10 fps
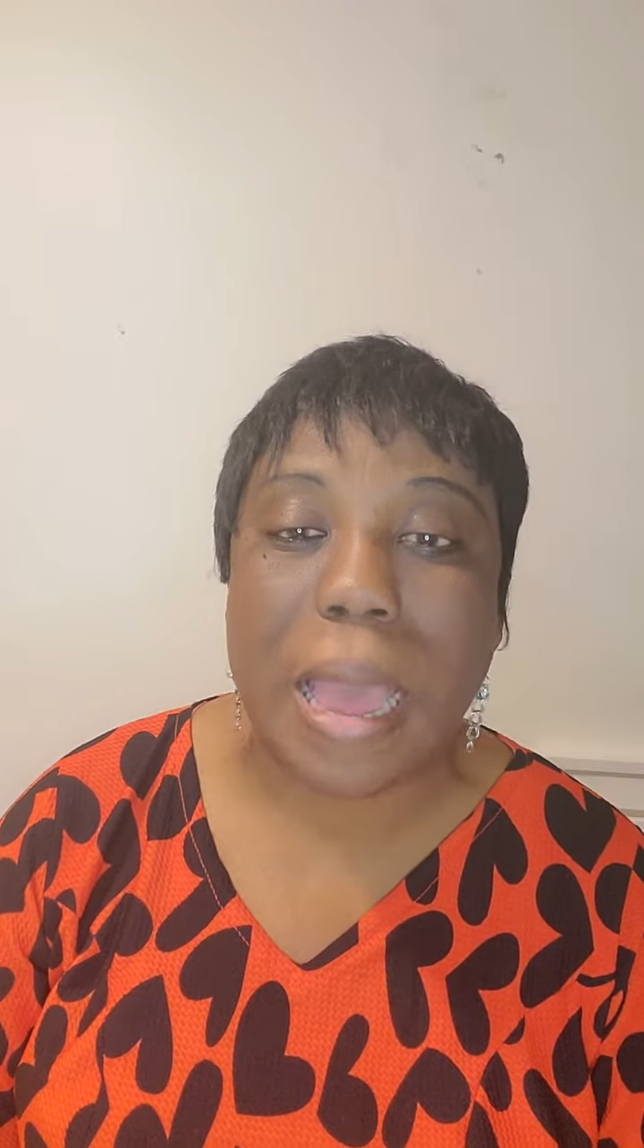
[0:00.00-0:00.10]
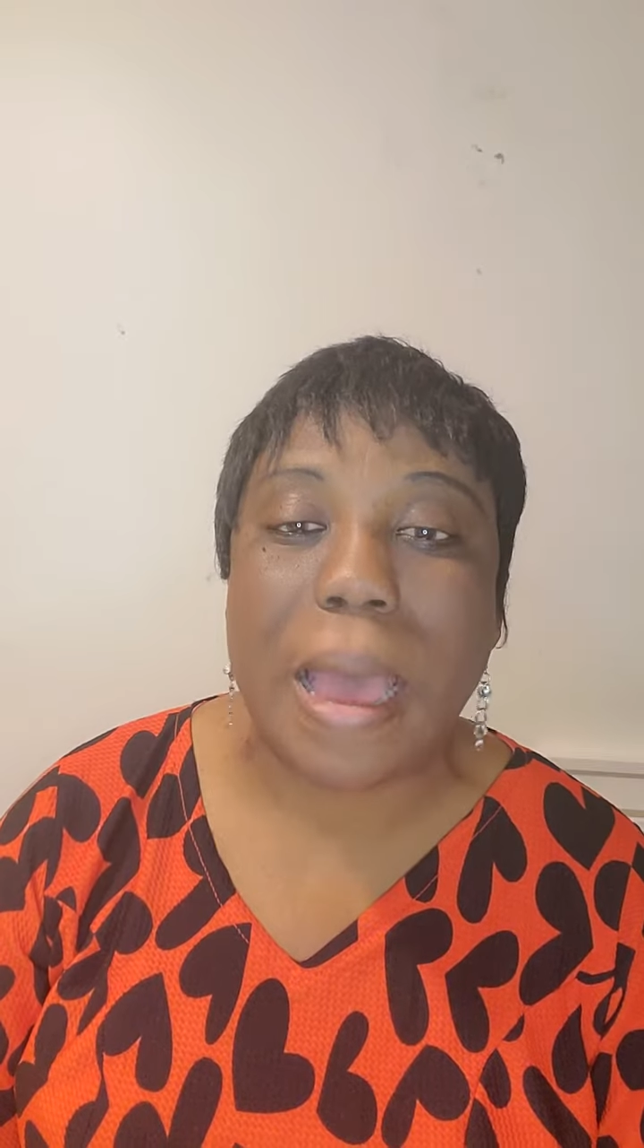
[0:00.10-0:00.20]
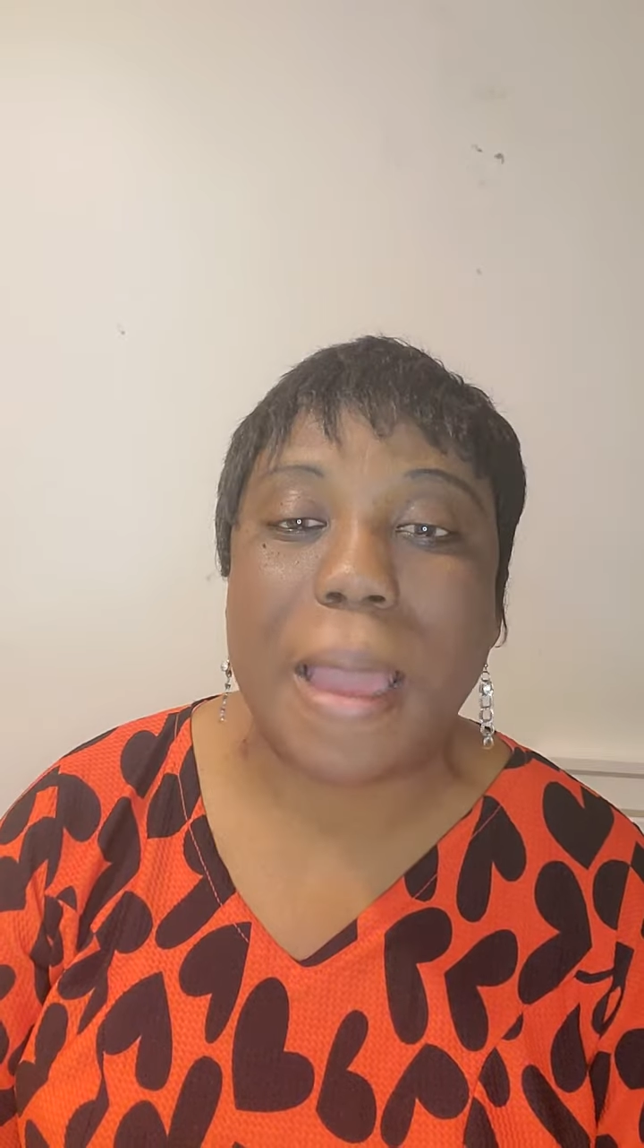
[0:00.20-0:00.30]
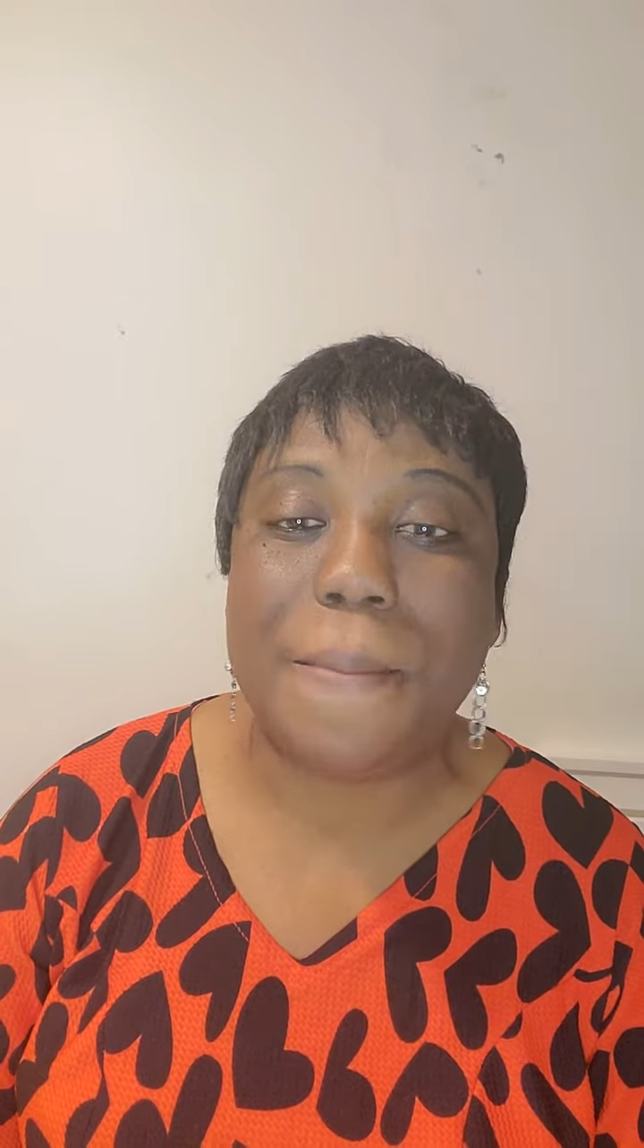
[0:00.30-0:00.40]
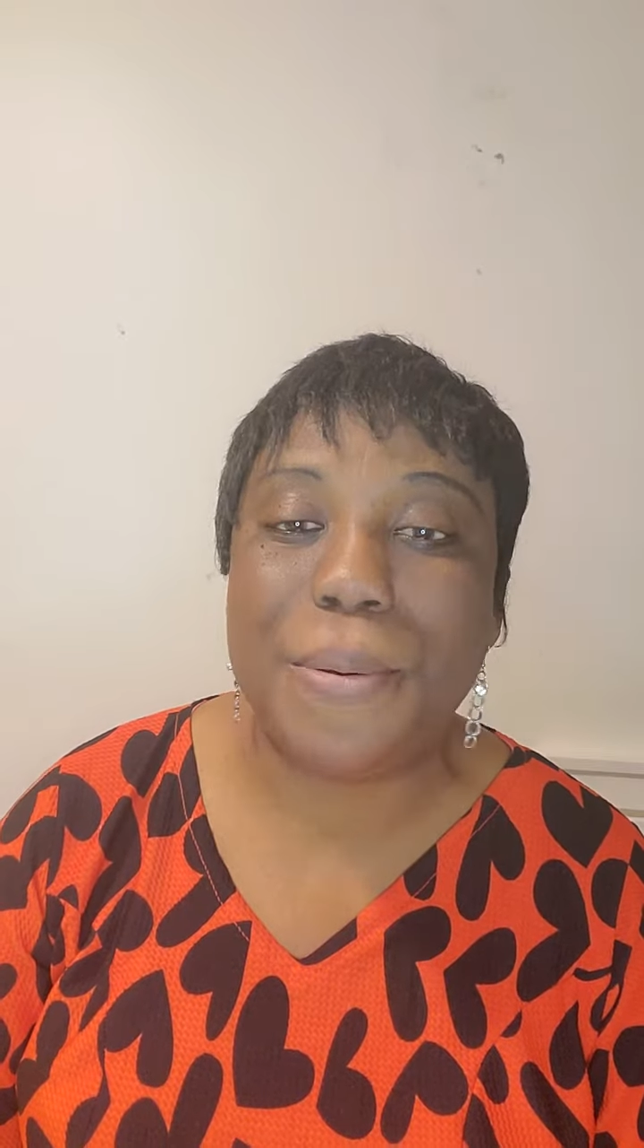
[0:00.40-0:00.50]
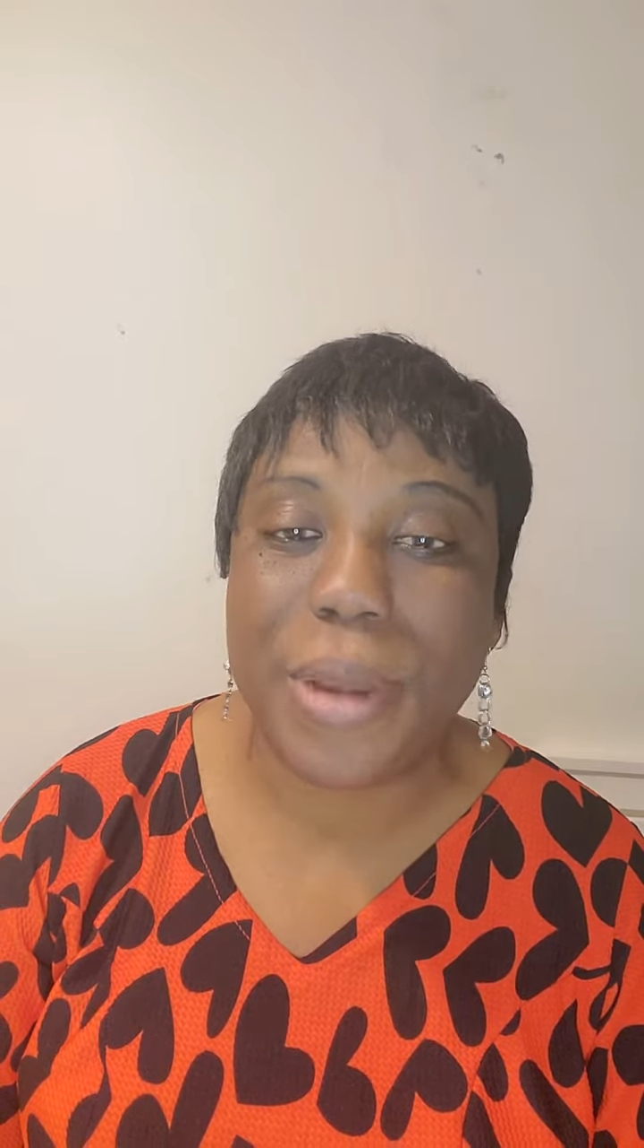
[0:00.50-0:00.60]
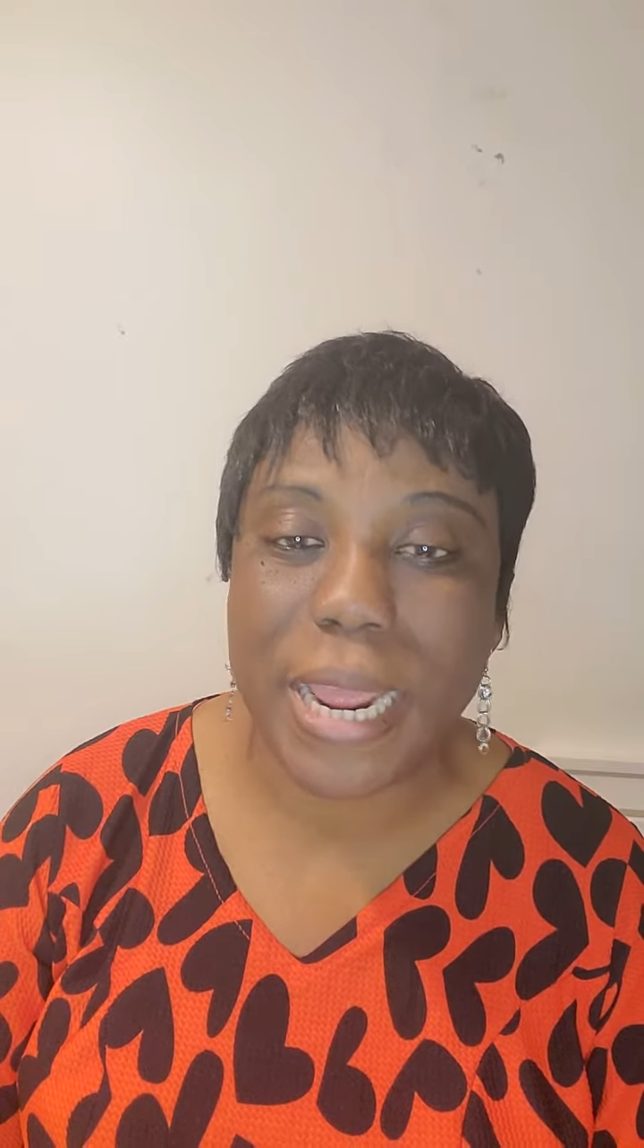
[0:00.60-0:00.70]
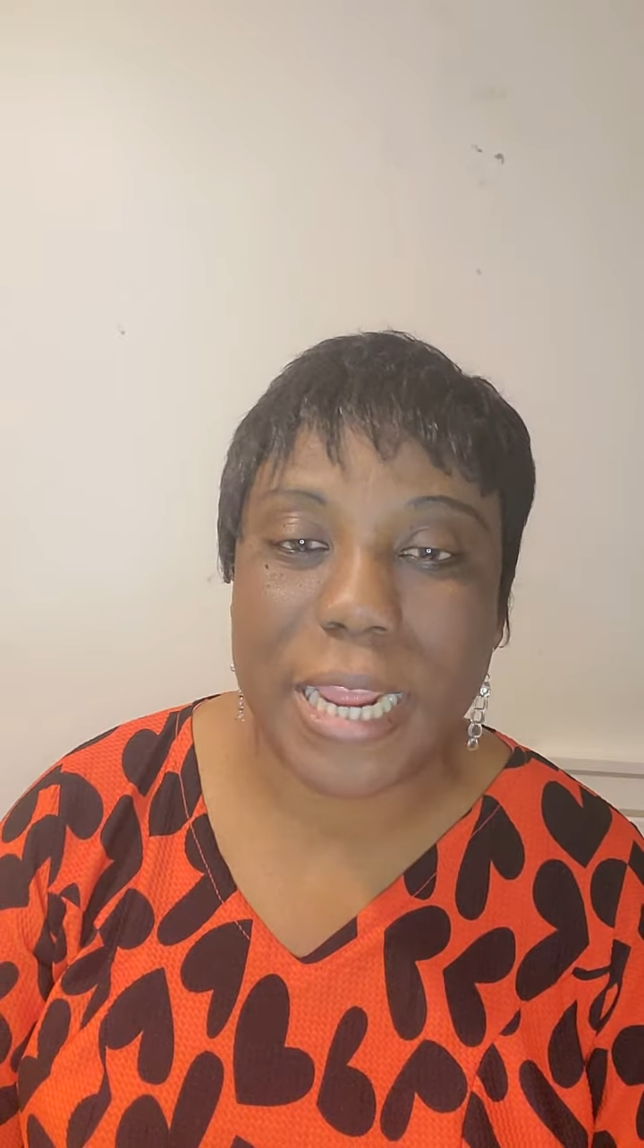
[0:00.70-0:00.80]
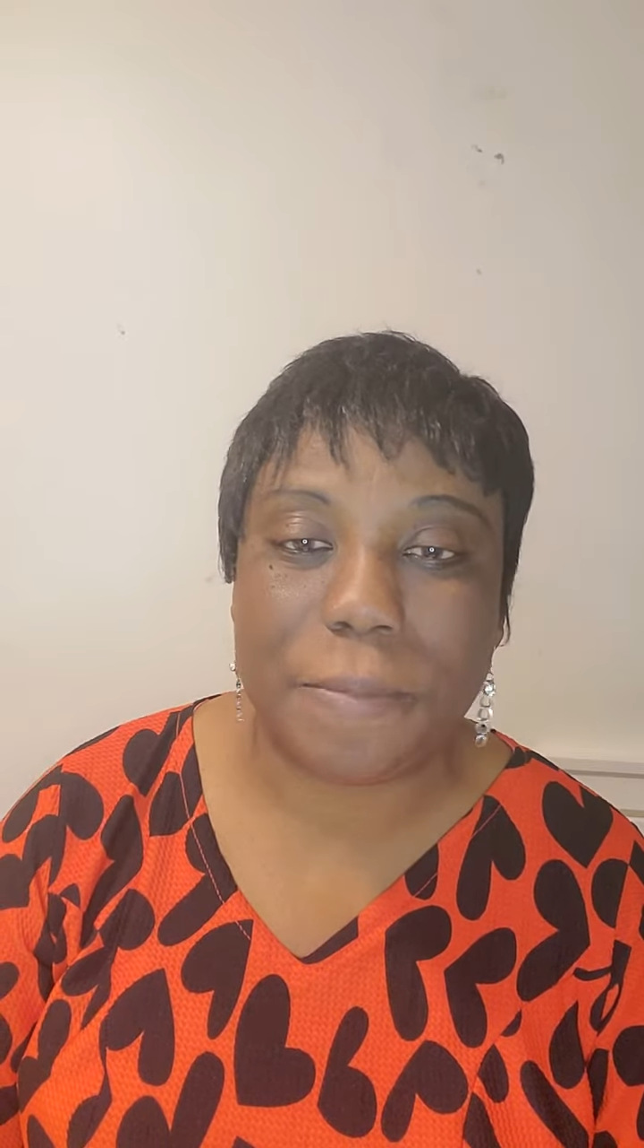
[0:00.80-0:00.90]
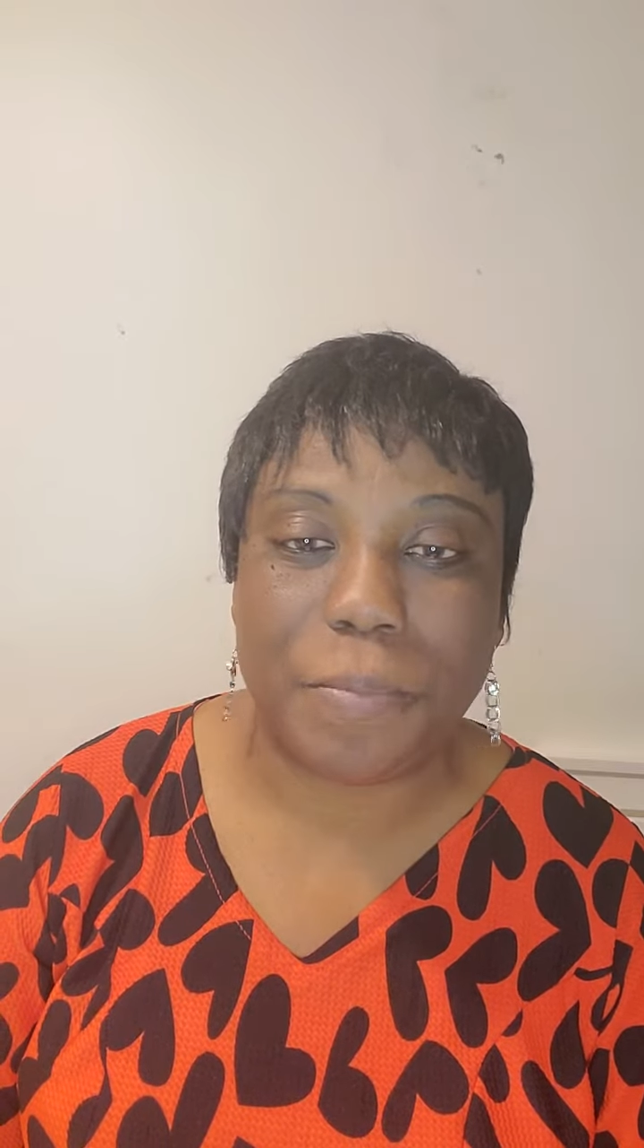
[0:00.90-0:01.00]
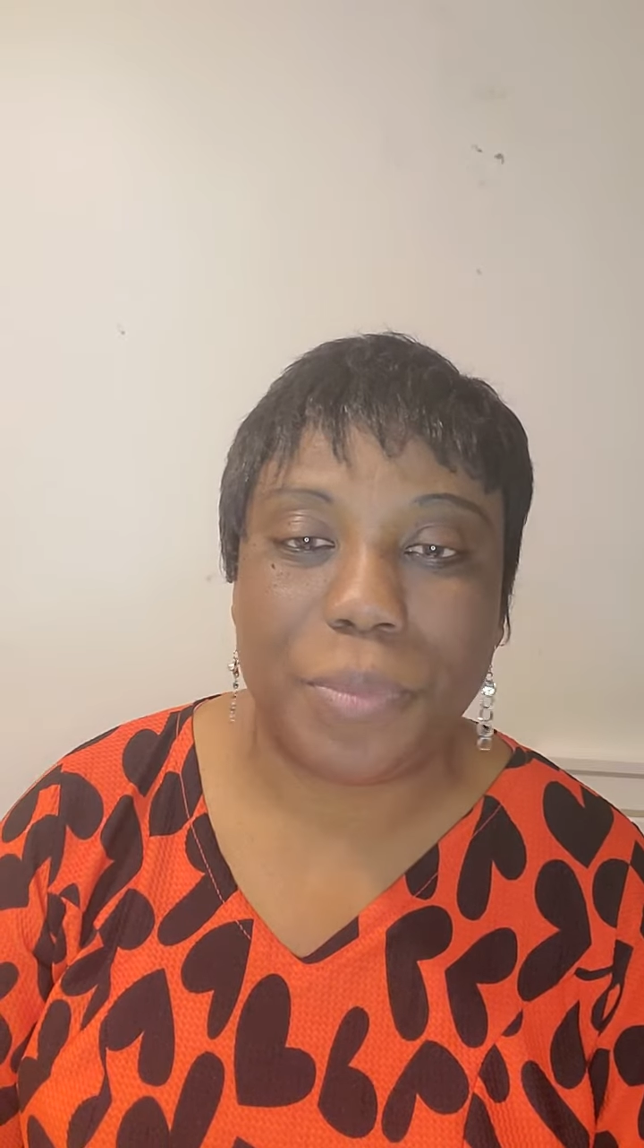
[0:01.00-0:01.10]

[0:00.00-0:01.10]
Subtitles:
I pray